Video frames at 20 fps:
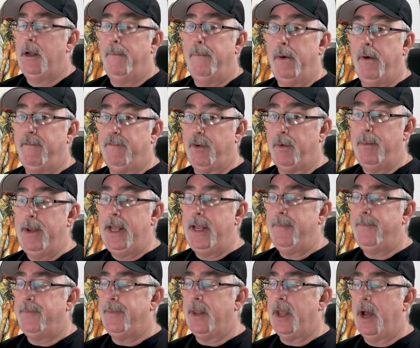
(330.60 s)
But for
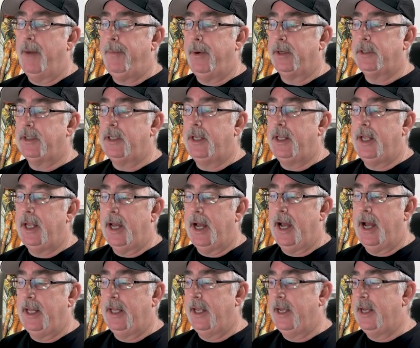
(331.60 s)
me, personally,
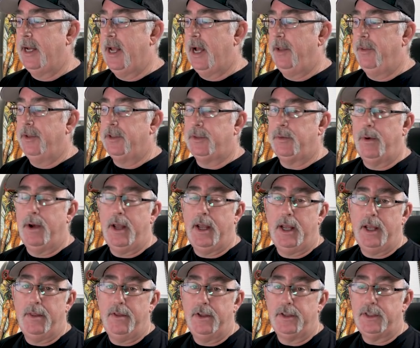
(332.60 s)
I lay it out this way,
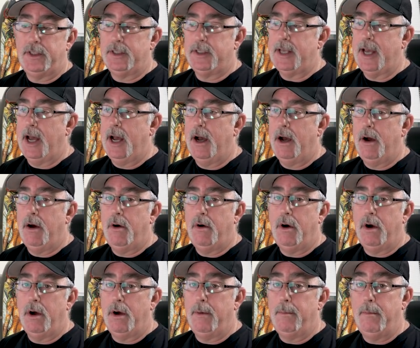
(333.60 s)
and this is
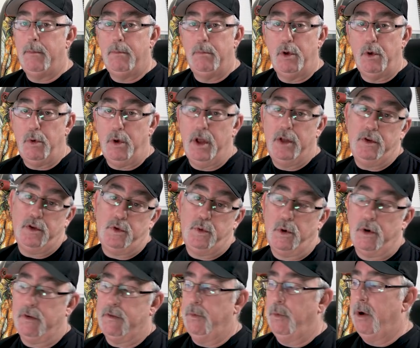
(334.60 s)
how it's
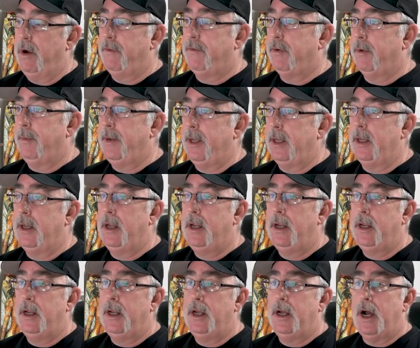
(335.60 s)
worked well for me.
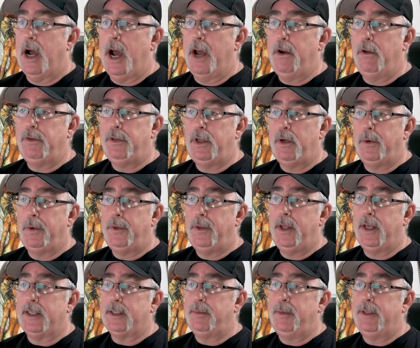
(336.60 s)
I don't deal with
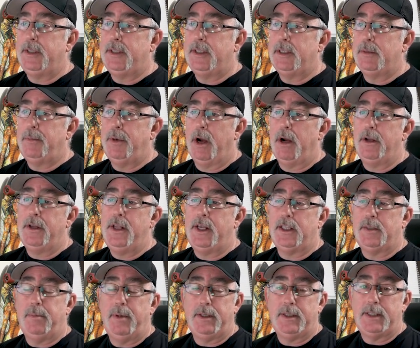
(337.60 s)
the expenses, but on the
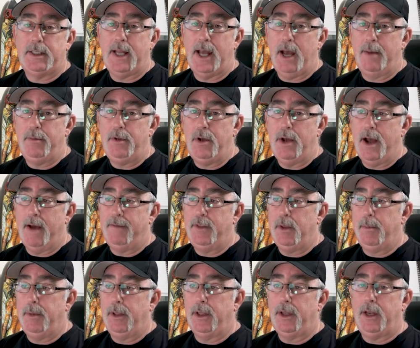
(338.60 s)
expense tab, you have
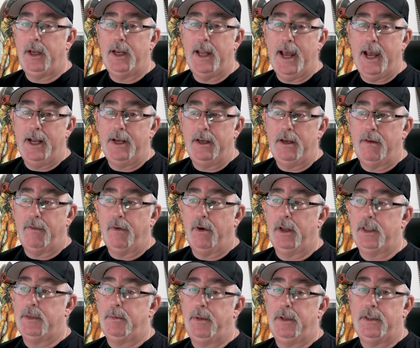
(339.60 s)
the ability to add in
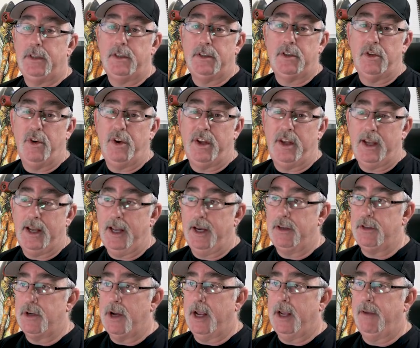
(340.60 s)
different expenses so it can
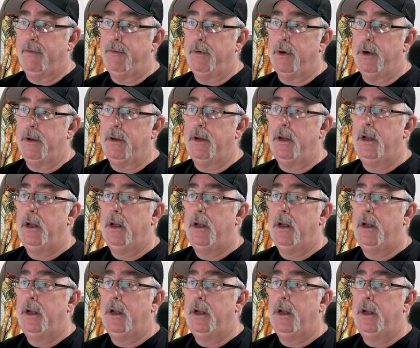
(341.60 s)
kind of track it for you.